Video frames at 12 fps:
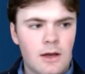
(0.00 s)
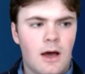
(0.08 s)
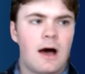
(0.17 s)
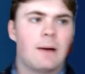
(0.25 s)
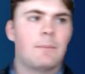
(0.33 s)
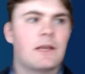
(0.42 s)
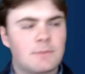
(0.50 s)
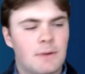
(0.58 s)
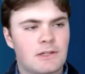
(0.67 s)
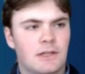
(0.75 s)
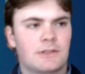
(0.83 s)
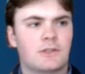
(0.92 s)

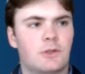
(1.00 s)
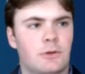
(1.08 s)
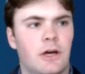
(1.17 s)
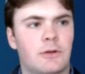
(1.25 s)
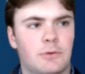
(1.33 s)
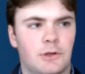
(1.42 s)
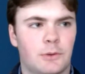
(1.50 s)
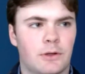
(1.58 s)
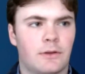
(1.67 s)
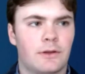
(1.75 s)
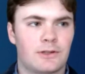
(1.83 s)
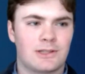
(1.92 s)
Especially as a student
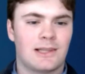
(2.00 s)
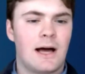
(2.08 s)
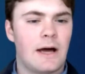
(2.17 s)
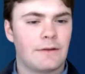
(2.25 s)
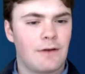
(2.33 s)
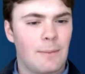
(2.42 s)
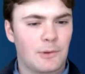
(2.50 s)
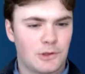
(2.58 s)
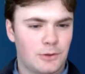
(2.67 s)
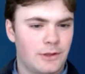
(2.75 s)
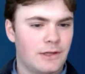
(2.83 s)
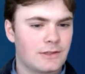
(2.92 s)
entrepreneur, there's a lot of
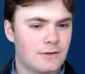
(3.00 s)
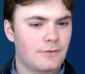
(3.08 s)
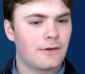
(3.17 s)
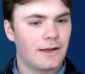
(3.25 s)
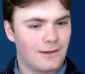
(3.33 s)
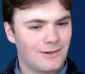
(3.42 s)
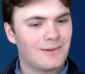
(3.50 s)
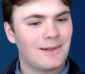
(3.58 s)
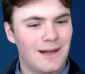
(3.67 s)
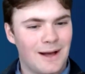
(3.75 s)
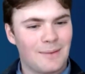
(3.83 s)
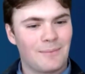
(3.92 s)
opportunities to fail.
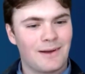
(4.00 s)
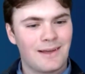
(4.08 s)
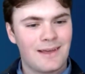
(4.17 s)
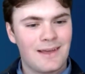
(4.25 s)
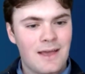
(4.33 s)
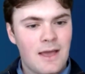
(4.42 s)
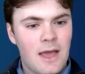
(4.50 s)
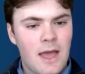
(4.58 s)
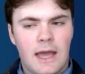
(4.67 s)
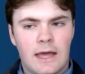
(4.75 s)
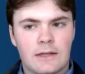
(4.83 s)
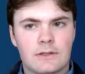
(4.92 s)

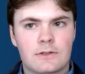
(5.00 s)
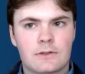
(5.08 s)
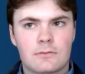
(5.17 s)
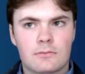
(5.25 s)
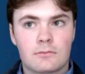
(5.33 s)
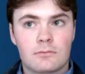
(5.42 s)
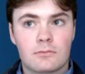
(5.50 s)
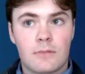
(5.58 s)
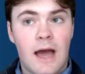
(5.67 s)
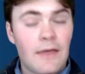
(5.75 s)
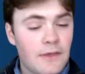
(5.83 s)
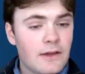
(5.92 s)
And
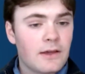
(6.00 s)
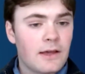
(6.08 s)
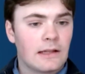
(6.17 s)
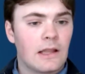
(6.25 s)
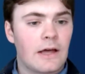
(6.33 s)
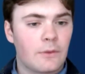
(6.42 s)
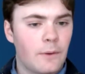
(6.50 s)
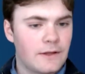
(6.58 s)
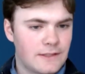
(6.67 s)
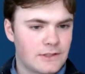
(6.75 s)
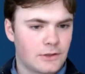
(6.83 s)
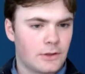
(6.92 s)
I think in a lot of
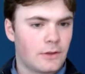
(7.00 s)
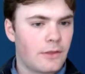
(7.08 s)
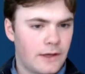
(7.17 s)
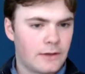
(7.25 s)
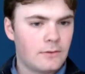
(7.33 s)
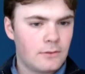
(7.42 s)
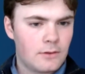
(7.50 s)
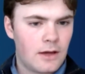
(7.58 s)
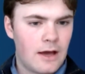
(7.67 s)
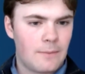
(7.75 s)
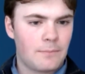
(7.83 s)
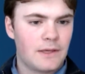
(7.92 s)
ways that's a good thing,
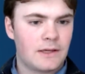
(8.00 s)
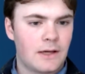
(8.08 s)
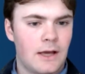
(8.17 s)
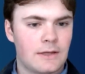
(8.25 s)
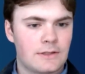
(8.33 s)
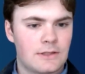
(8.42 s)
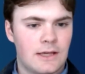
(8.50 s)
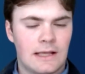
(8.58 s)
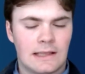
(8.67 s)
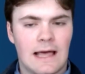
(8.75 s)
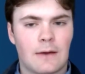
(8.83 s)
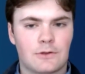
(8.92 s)
because
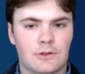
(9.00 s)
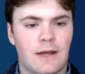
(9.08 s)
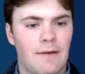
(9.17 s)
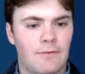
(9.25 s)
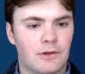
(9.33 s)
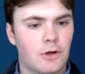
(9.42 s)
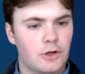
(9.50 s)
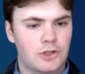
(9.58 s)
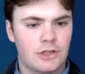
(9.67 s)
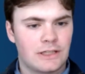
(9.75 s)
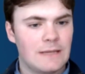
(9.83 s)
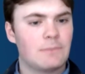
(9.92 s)
it allows you to have the
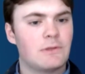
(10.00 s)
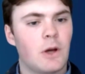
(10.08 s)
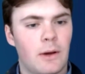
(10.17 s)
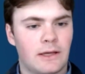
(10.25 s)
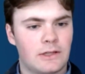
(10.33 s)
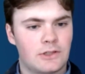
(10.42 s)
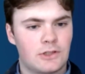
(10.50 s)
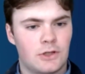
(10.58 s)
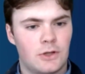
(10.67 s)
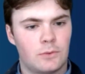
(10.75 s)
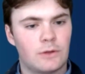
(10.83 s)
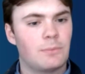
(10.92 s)
cushion to keep going and
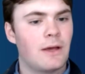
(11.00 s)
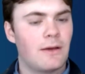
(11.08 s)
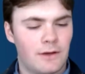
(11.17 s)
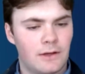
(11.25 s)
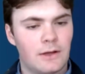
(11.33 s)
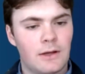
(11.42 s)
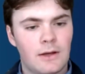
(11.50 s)
to repivot,